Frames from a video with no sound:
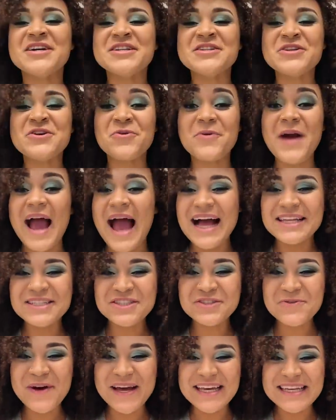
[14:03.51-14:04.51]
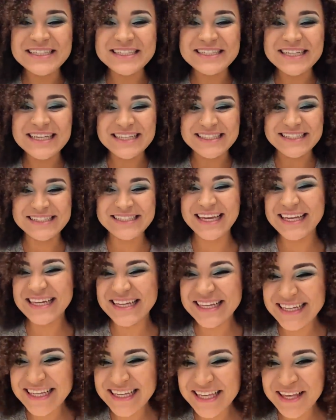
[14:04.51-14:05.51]
Congratulations.
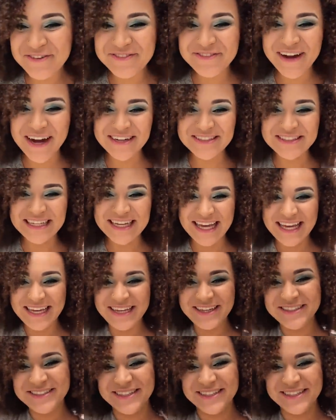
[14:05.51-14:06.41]
You've earned it.